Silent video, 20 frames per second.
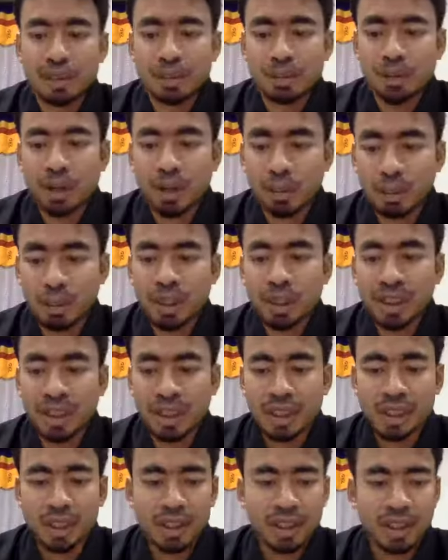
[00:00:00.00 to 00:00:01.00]

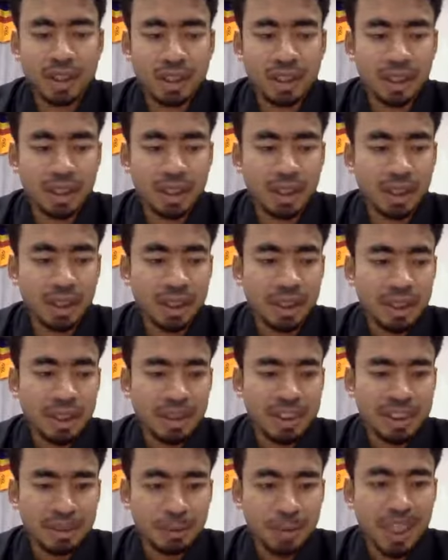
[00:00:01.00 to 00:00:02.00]
properly in the
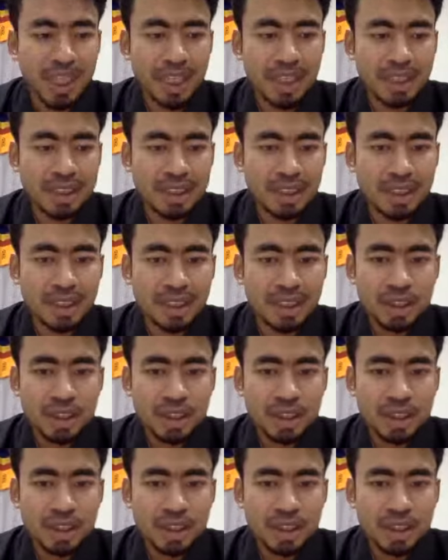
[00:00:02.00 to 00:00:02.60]
space,